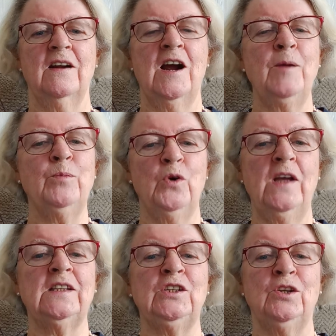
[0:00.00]
I
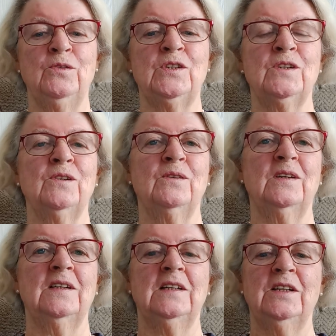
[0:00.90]
pray that you do,
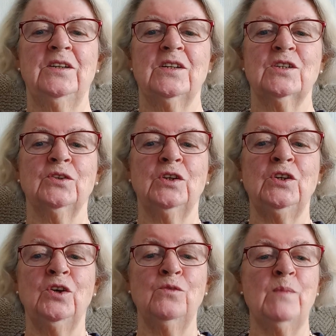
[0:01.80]
so that
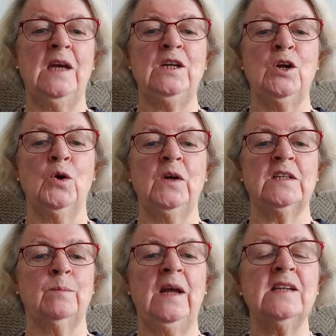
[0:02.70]
you may know
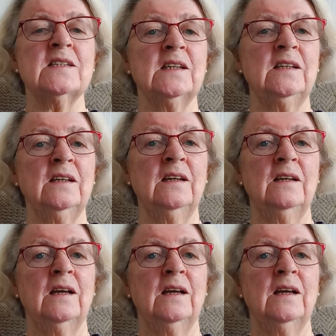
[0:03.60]
His blessing